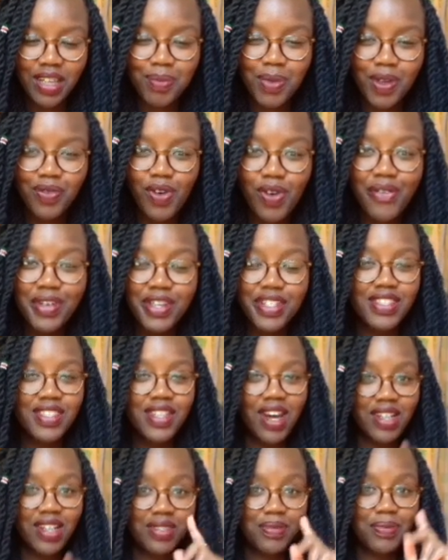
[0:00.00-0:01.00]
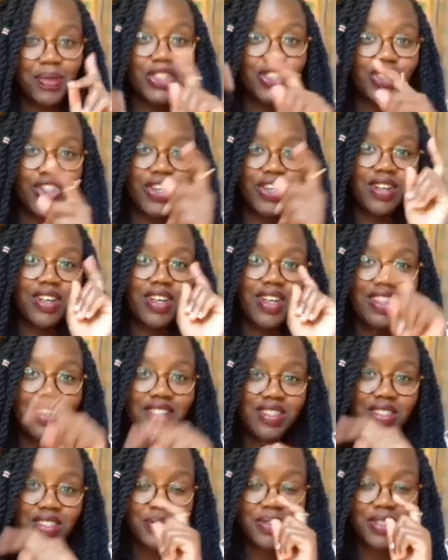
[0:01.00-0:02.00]
Before we start, make sure you hit the
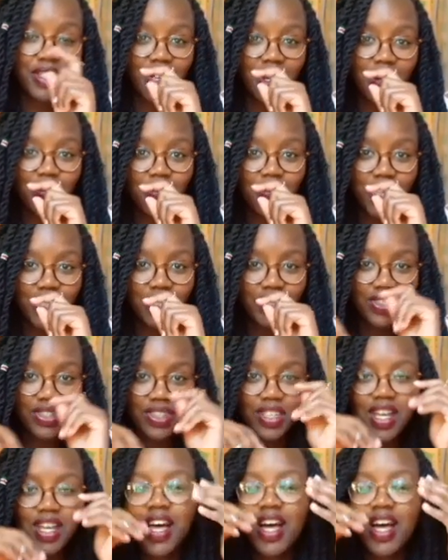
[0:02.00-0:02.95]
subscribe button